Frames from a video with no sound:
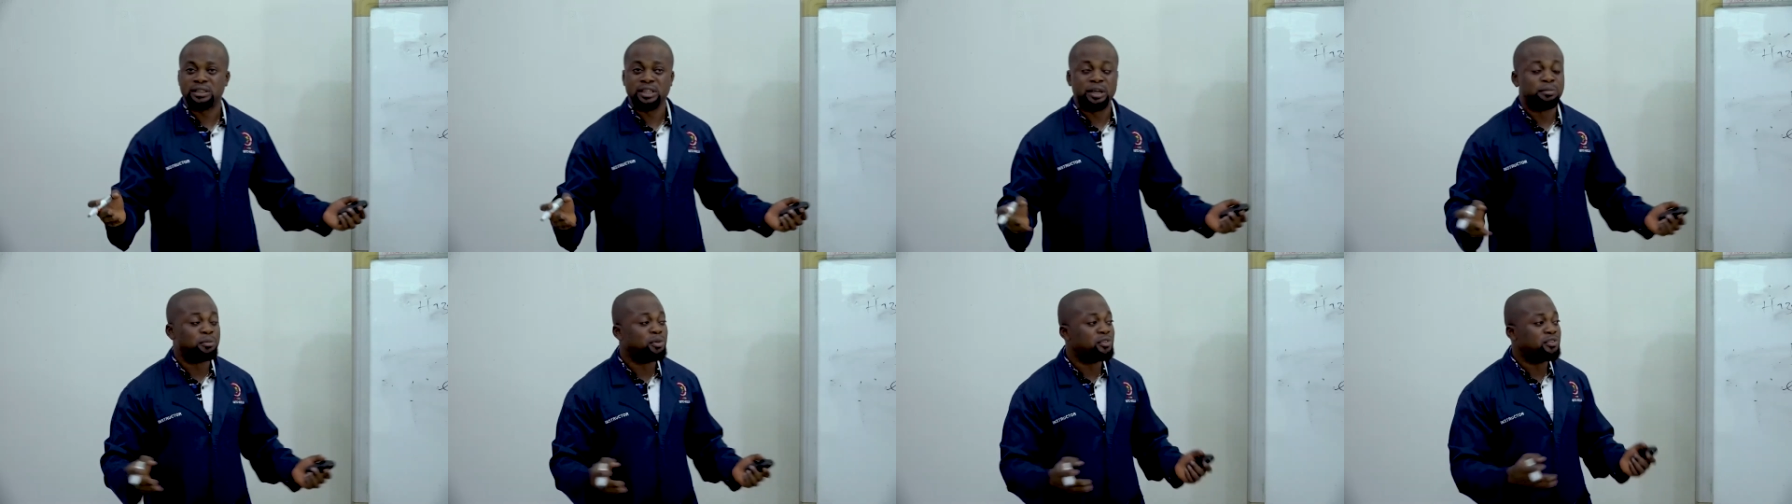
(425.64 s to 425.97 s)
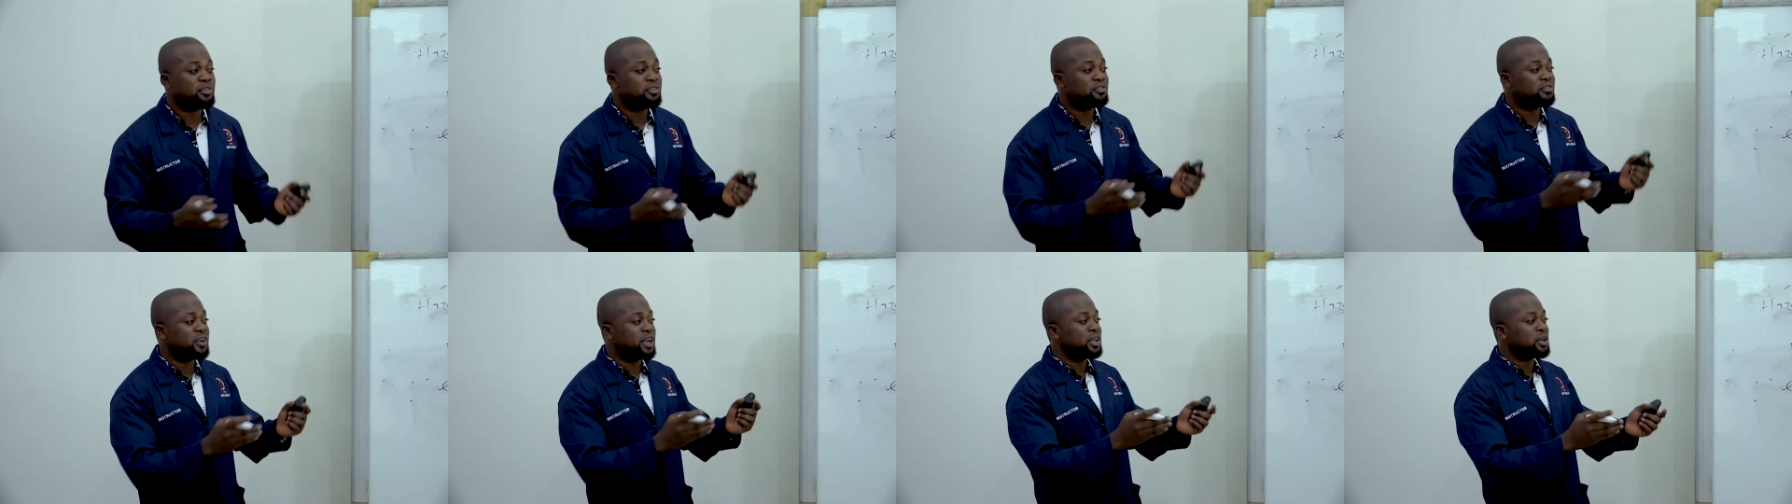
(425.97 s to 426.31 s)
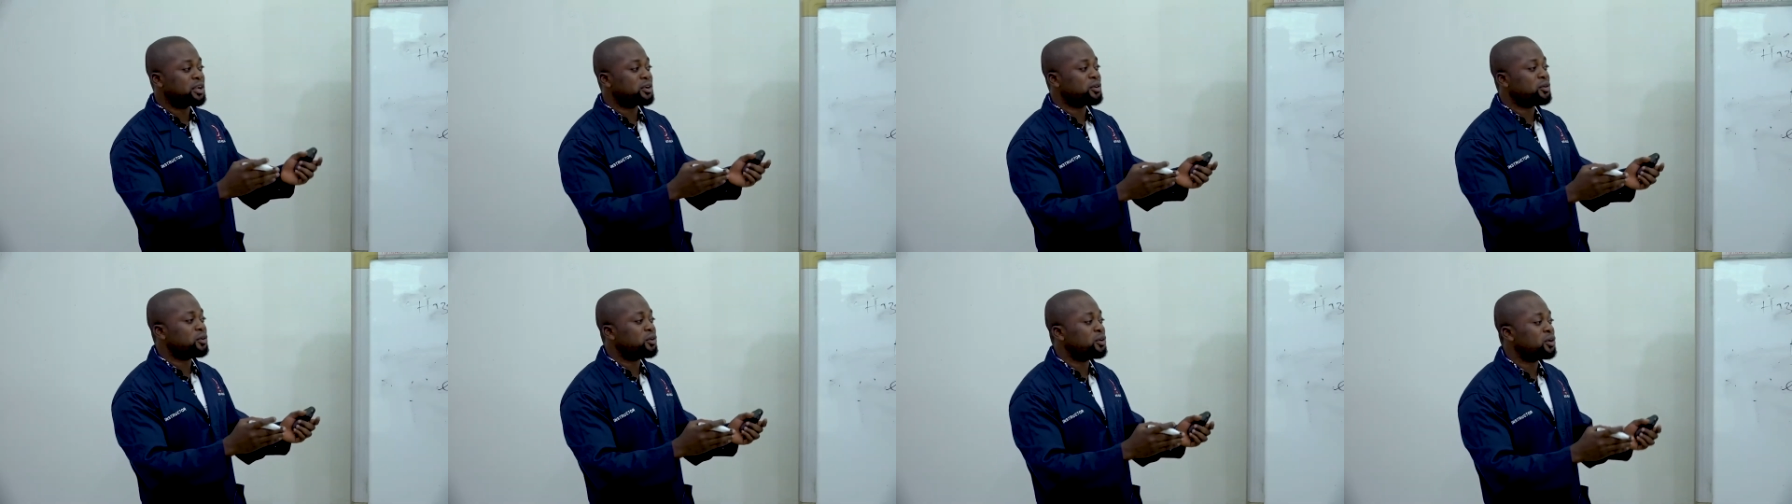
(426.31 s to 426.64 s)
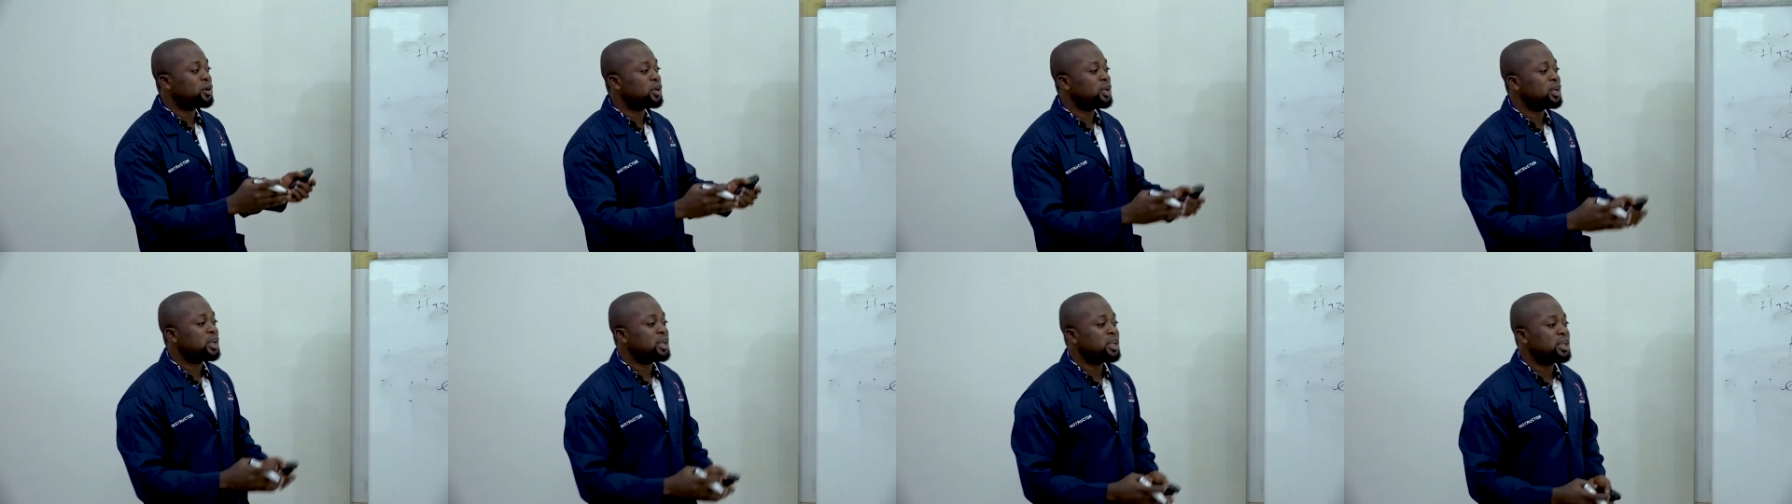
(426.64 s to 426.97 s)
A moving vehicle,
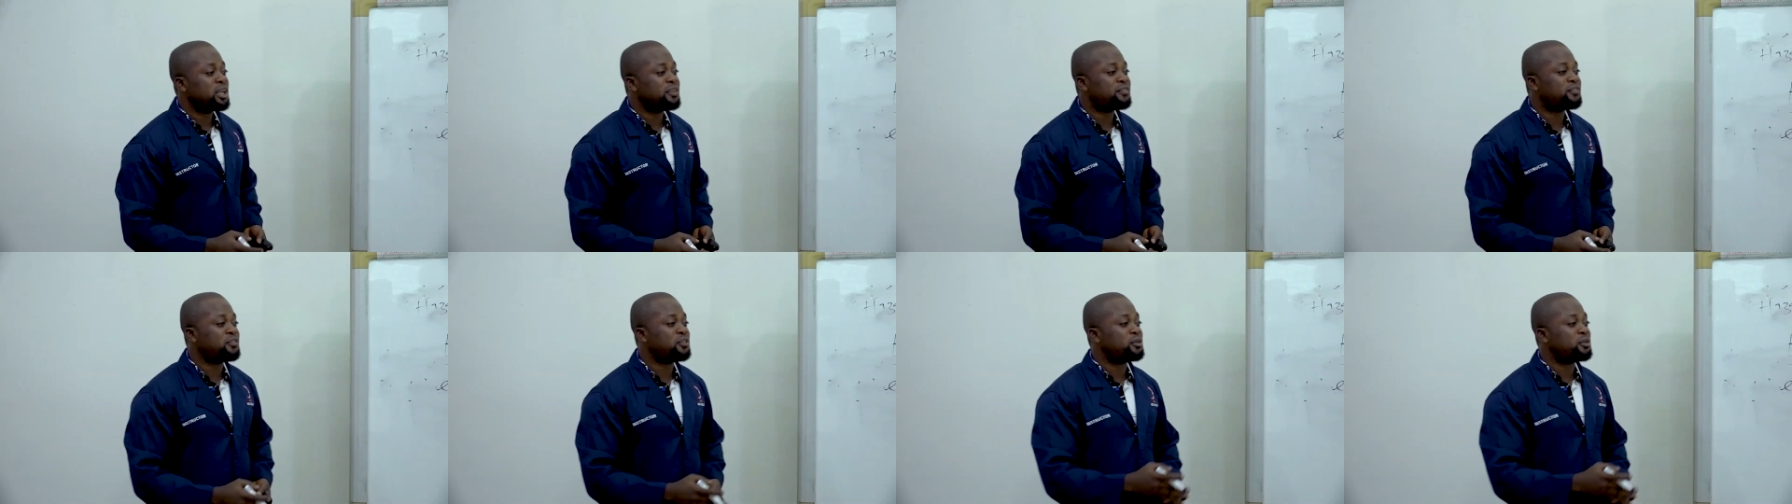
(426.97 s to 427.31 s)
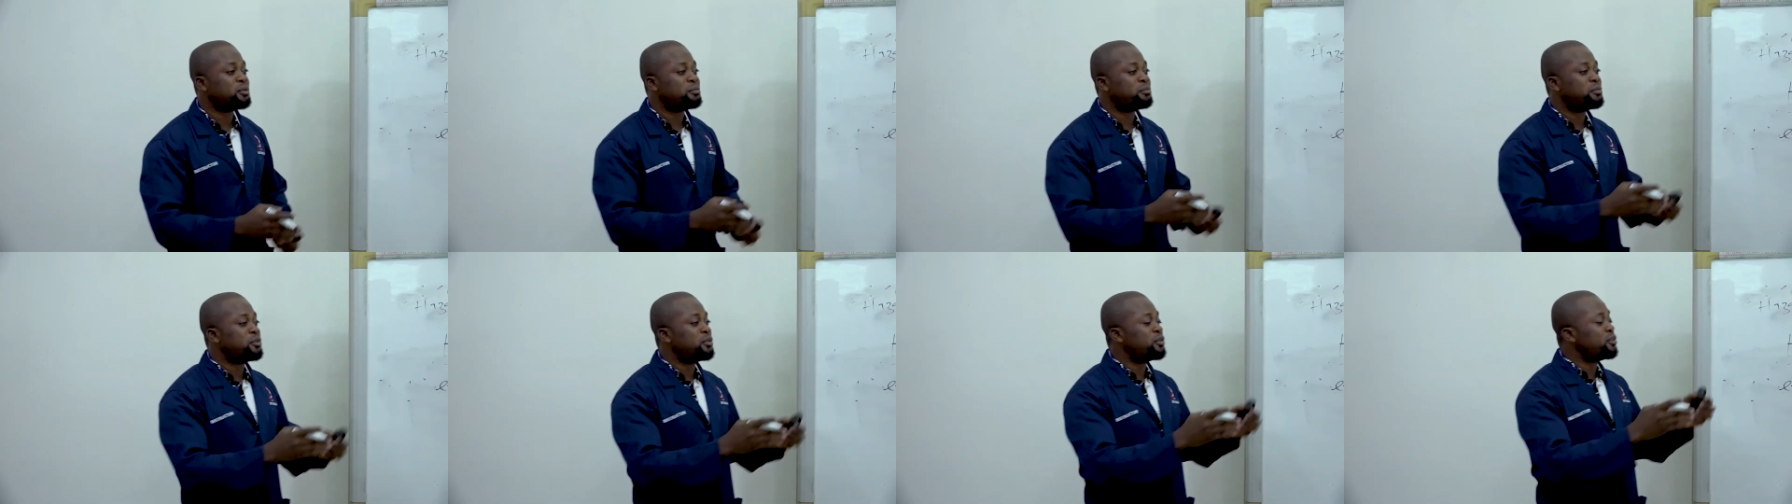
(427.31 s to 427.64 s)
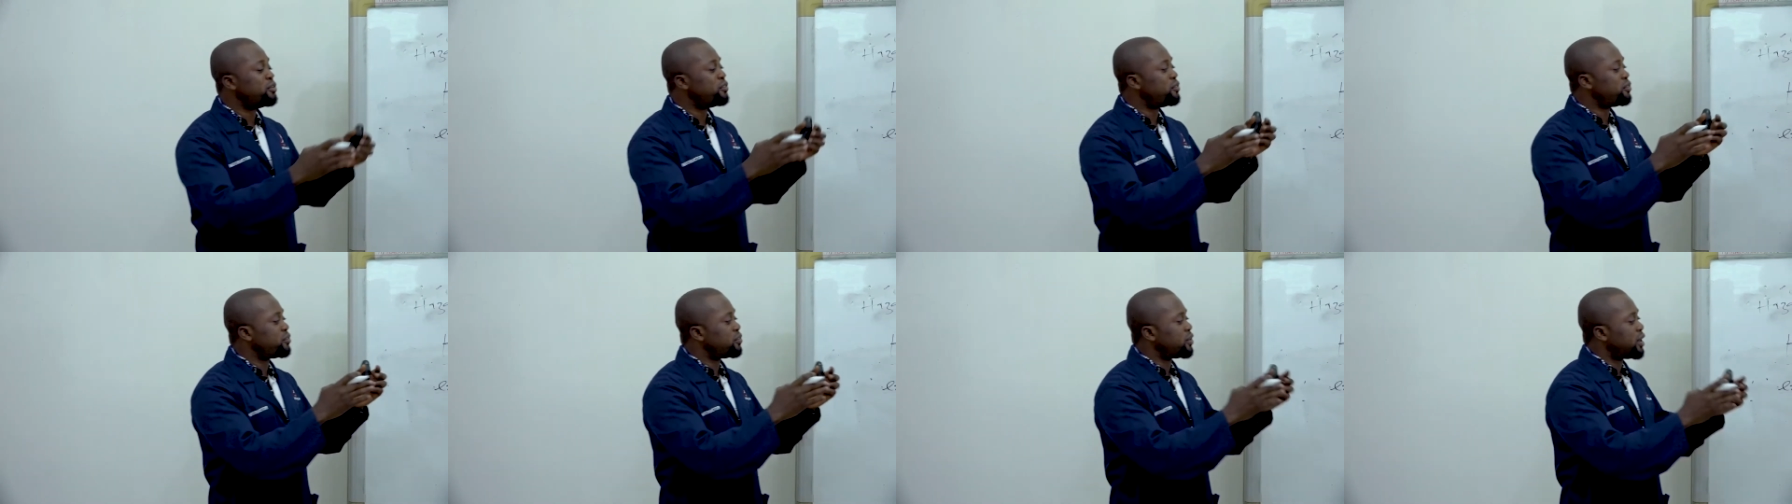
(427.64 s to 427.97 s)
if you move